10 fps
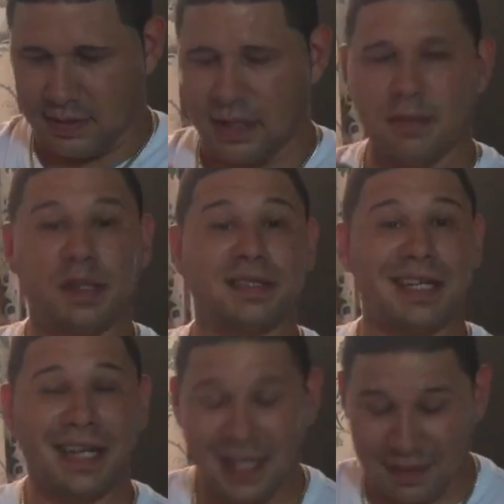Damn, it looks
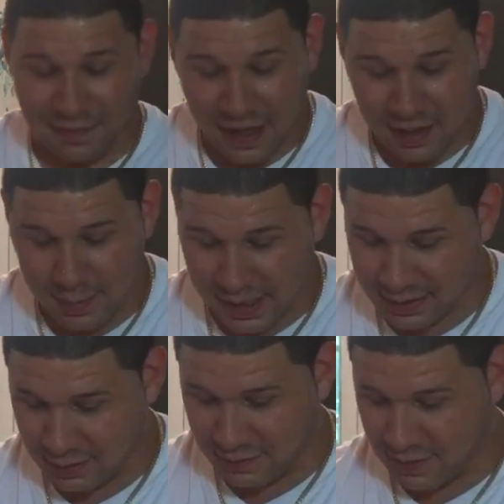like I got the fire
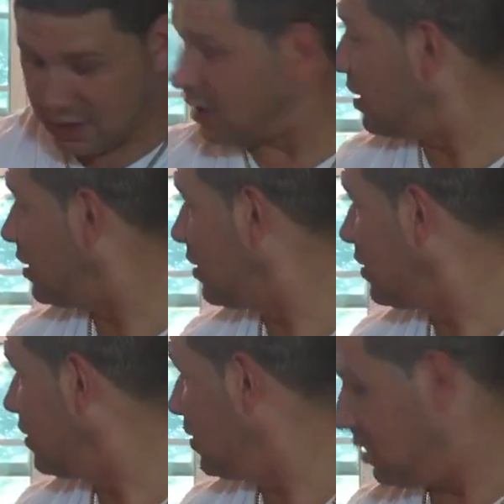box so far.
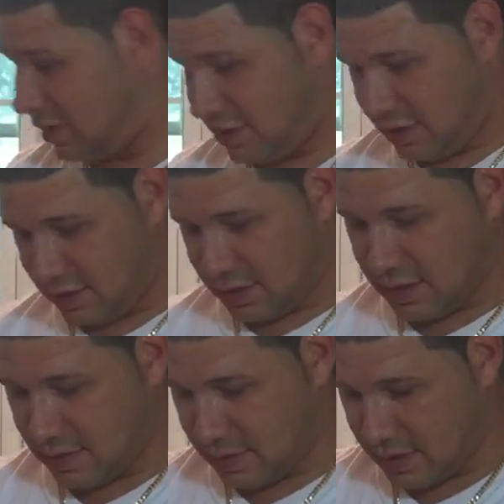
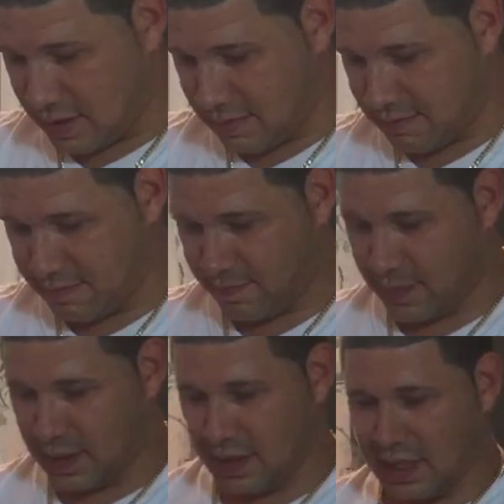That's what's up.
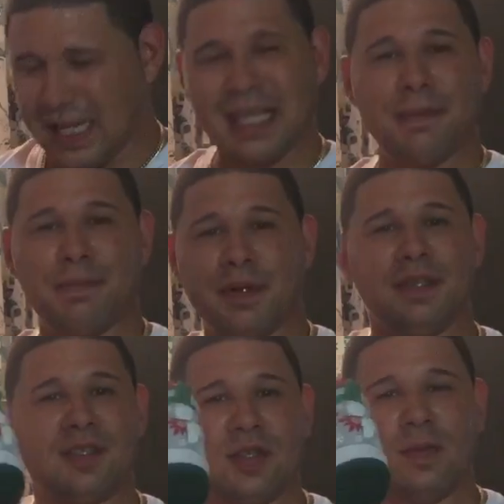And I keep
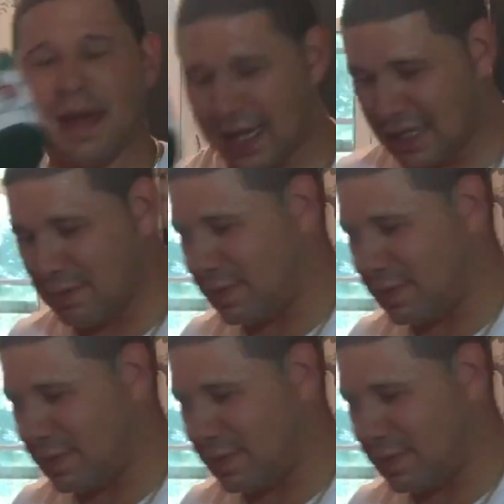putting the shoe back in the